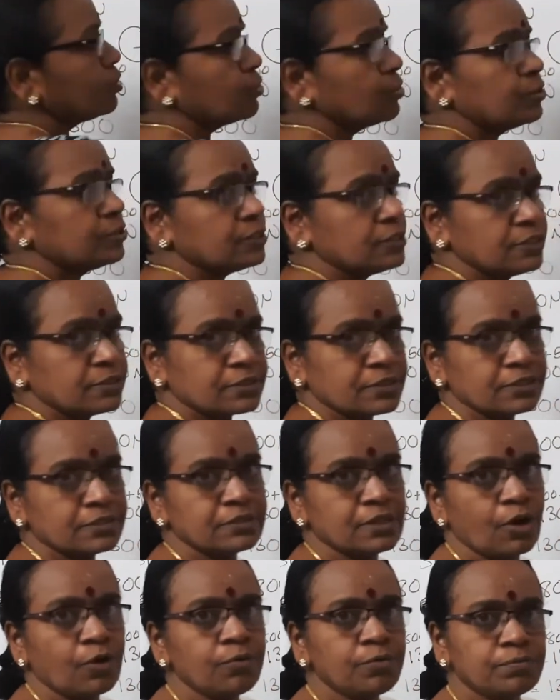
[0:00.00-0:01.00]
going to discuss
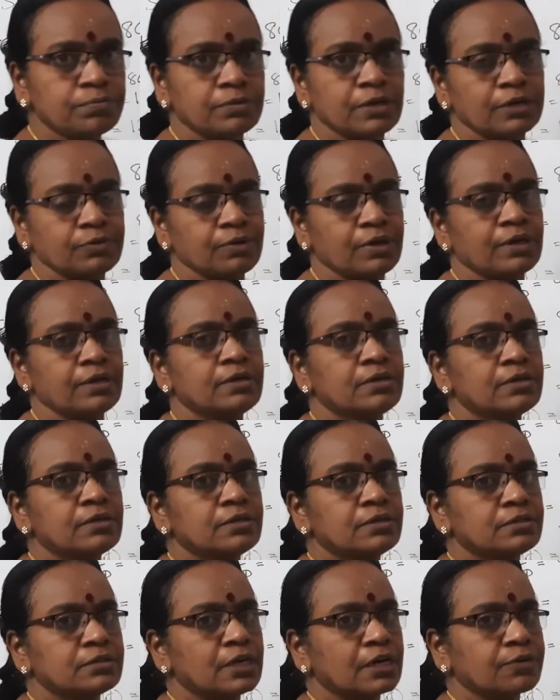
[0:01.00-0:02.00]
now, that will
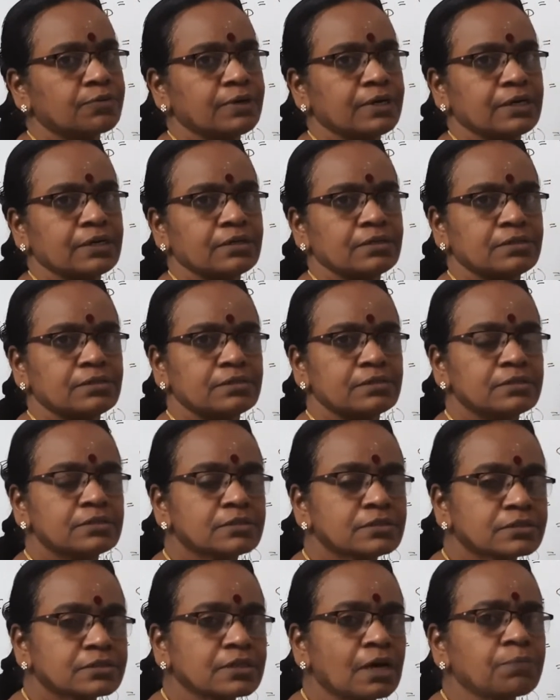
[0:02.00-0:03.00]
require
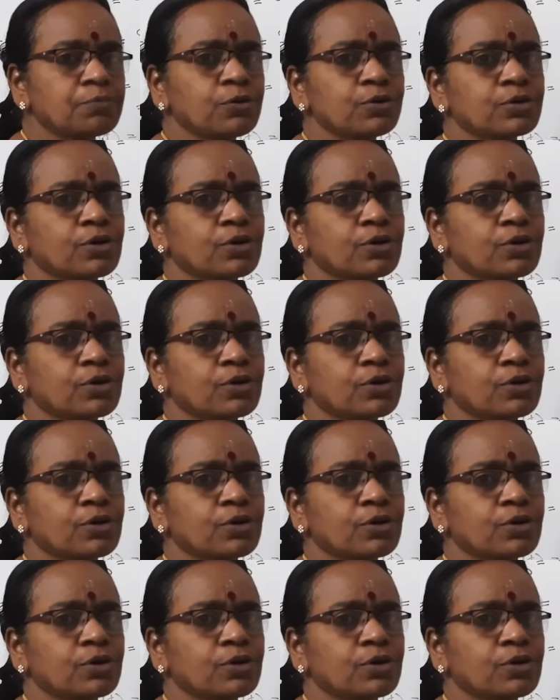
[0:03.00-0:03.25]
some more